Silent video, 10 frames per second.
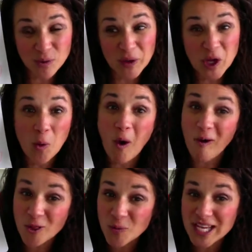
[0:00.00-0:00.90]
We go
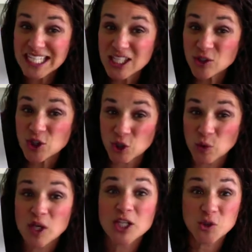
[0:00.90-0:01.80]
all the way until
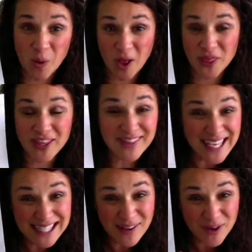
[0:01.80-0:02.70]
June 12th.
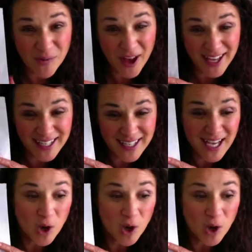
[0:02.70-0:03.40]
Thanks, everyone.